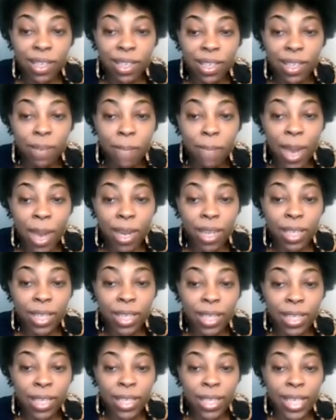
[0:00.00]
Somebody
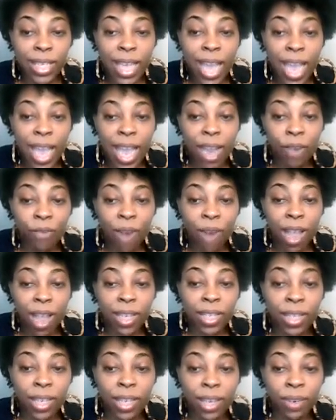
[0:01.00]
tag
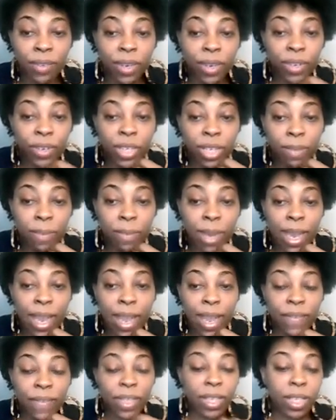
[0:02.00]
Roz and let her know she may
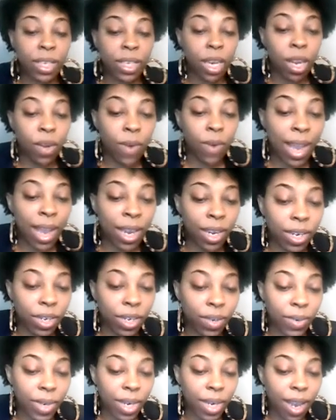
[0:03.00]
have to. Oh, I can
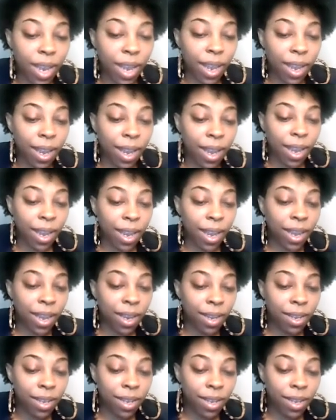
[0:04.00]
do it. Ha ha ha.